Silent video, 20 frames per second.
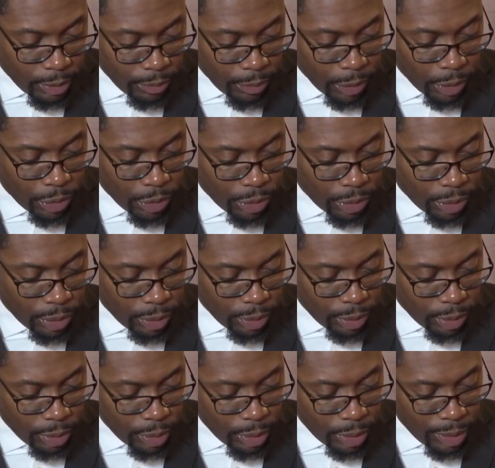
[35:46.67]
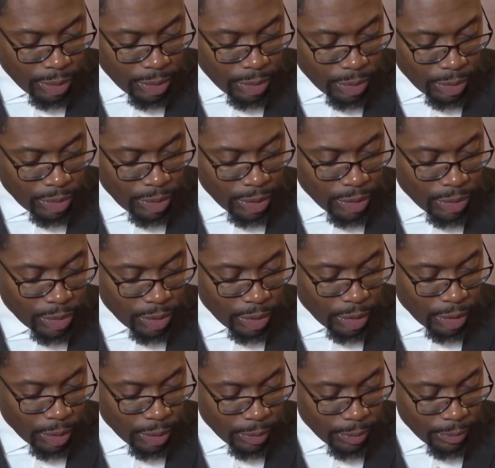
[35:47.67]
Verse
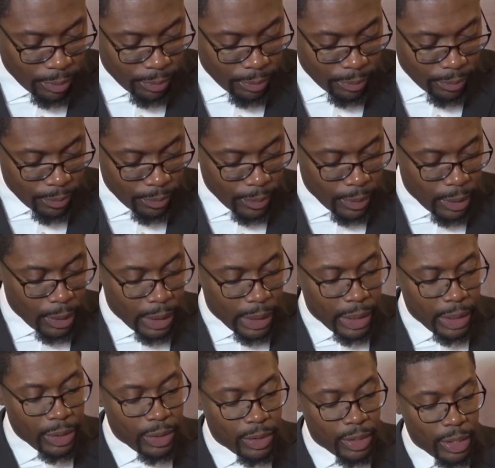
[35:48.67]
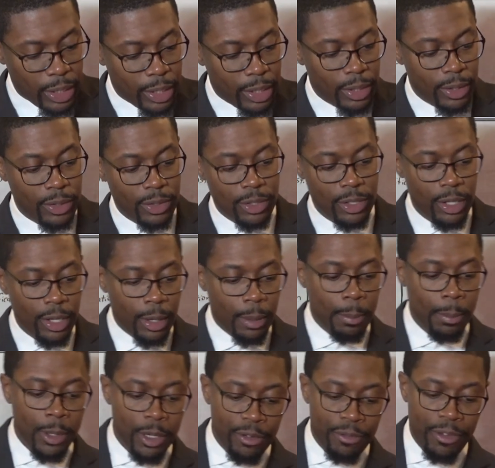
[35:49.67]
sixty, it says,
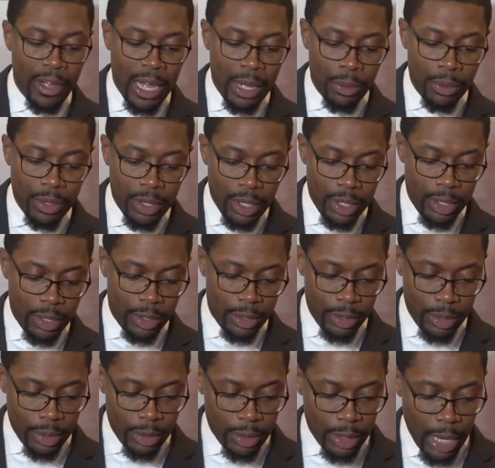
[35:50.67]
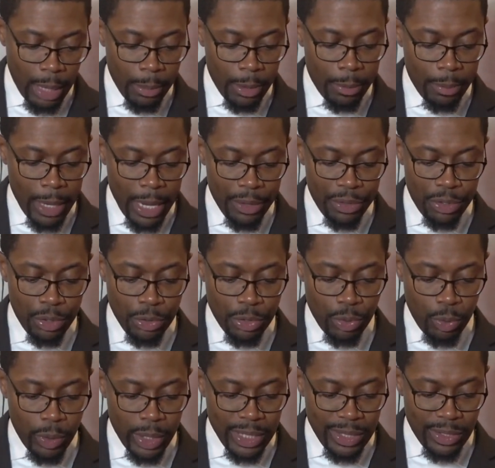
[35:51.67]
but found none. I'm in Matthew
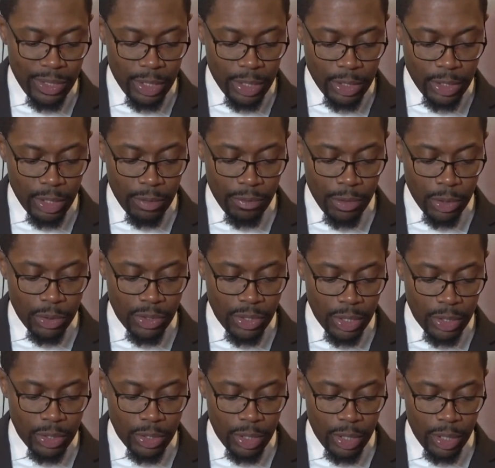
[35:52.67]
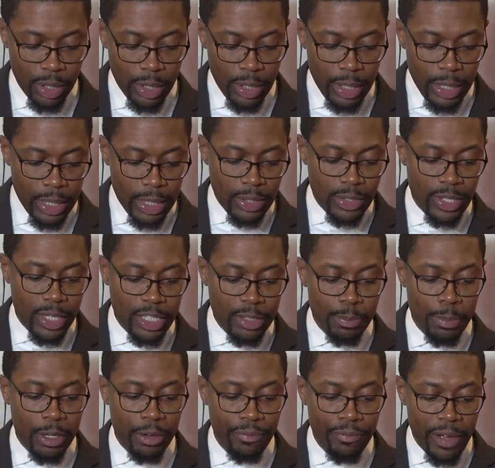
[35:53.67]
twenty-six and verse sixty. It says,
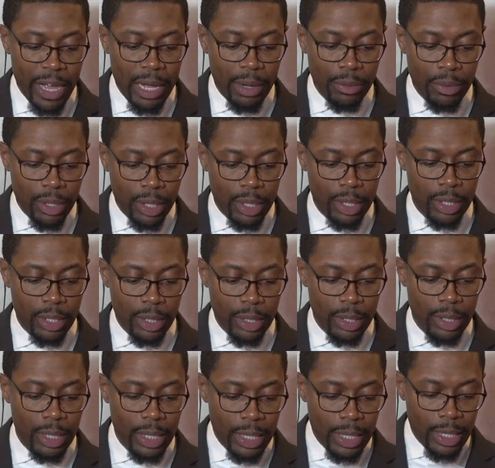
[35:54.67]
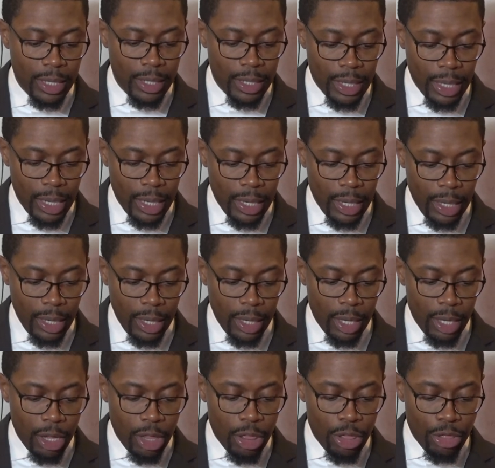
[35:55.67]
but found none,
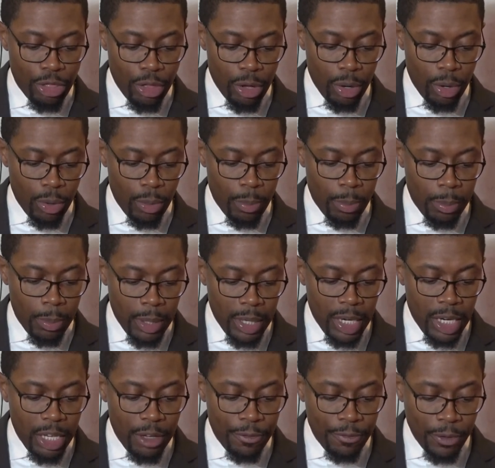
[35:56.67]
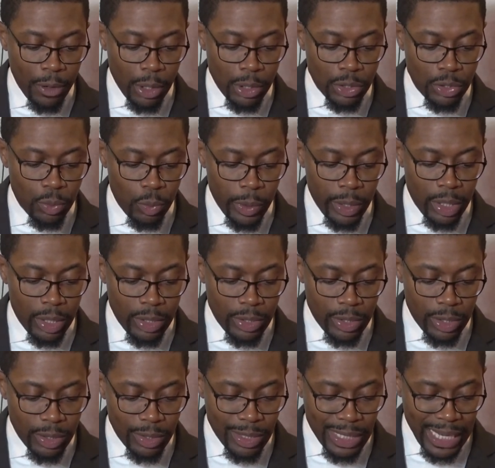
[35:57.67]
yea, though many false
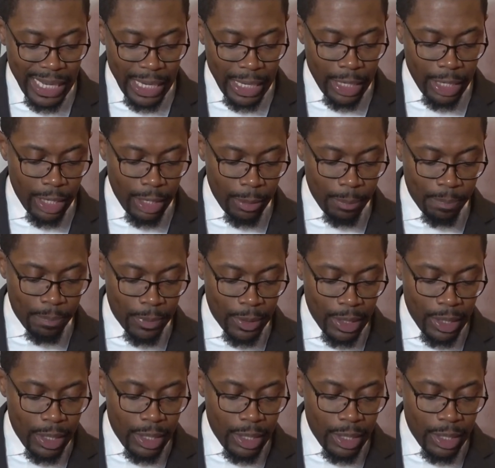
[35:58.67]
witnesses came,